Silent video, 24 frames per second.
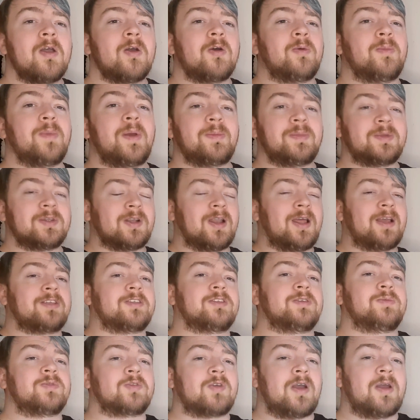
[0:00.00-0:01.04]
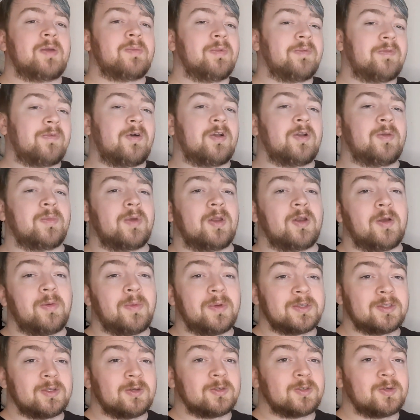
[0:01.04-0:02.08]
Remember to like, subscribe, and follow me on all my
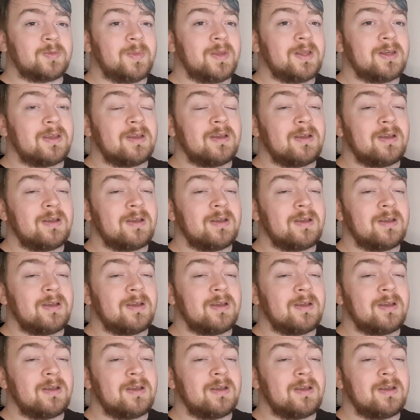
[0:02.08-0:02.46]
social media,